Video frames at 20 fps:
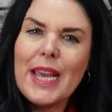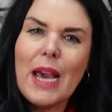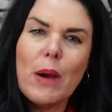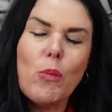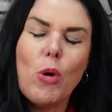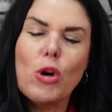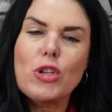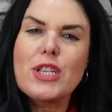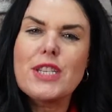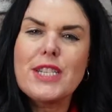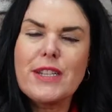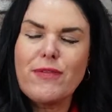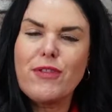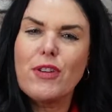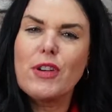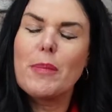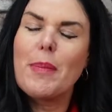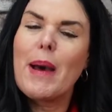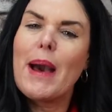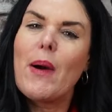and what's
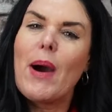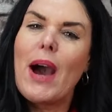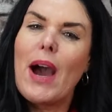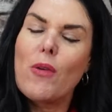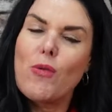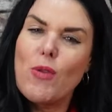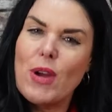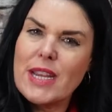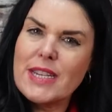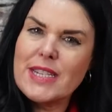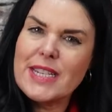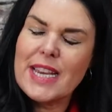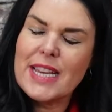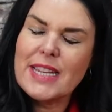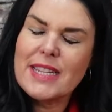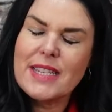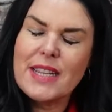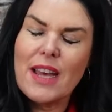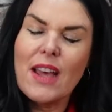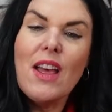different about our
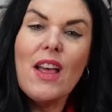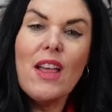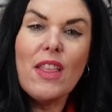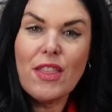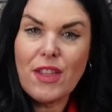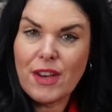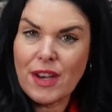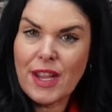radiator, the